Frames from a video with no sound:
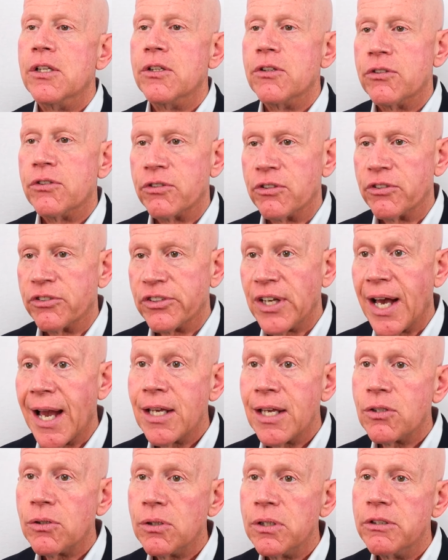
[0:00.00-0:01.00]

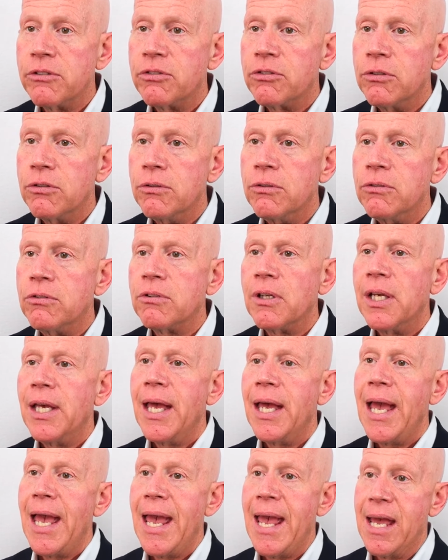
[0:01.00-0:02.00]
societal issues
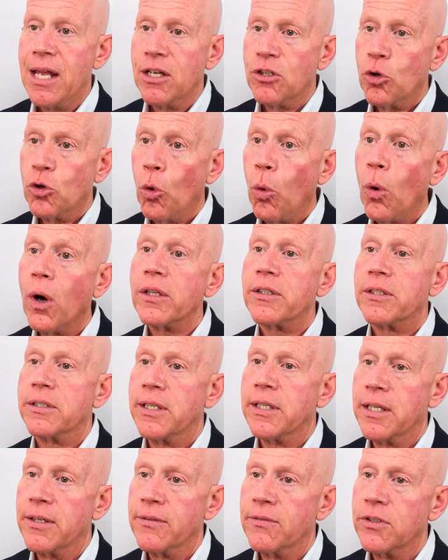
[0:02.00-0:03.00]
and
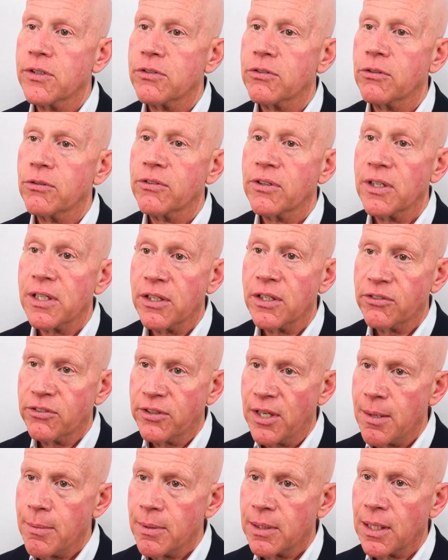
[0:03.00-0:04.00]
quantitative issues in the
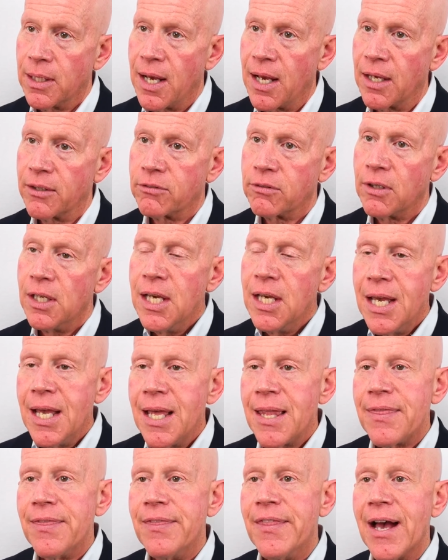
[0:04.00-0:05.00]
same class.
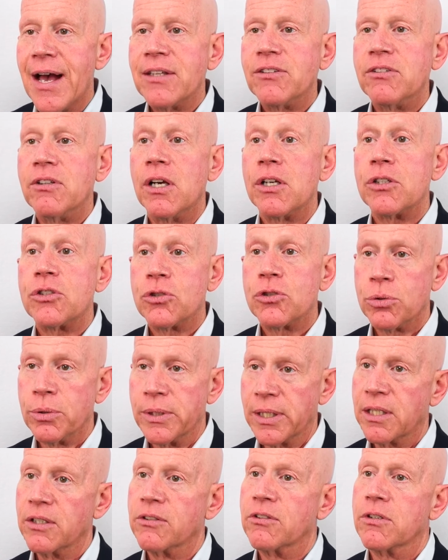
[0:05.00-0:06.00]
That's a
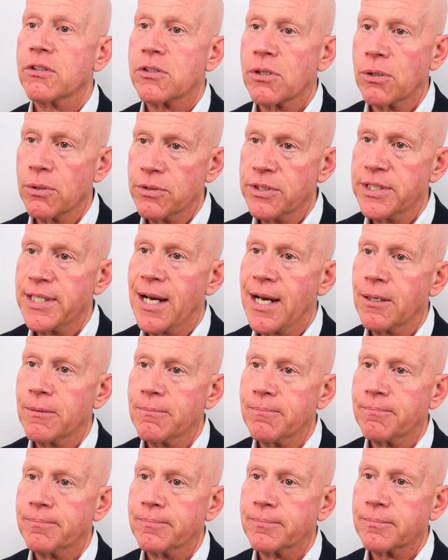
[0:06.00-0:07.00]
trick, as it turns out.
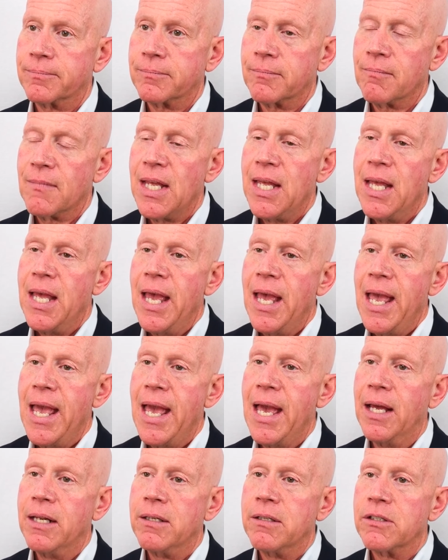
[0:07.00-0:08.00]

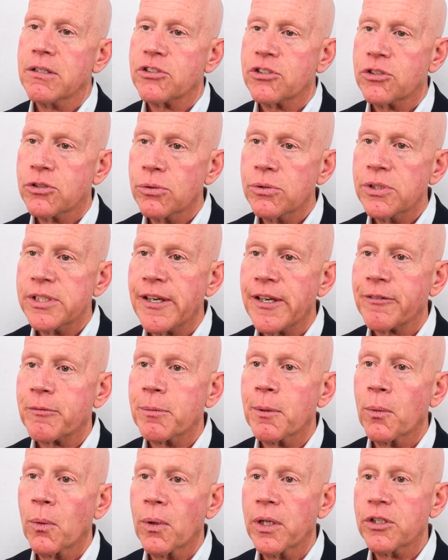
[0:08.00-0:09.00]
And students have to
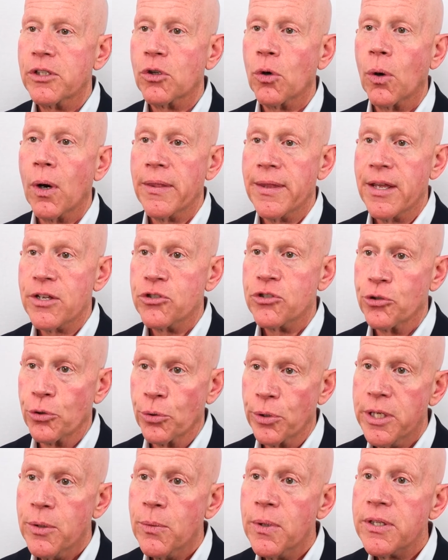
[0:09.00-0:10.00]
be willing to go on that
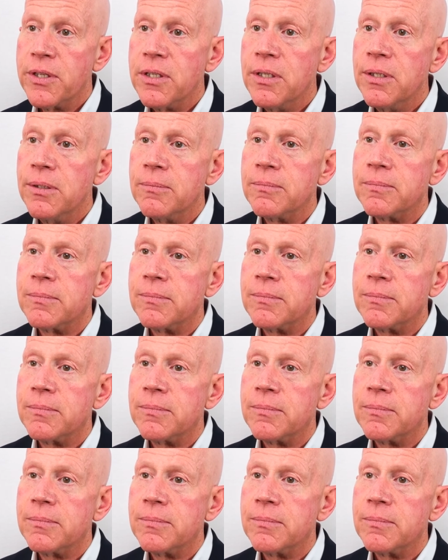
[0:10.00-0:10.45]
journey with you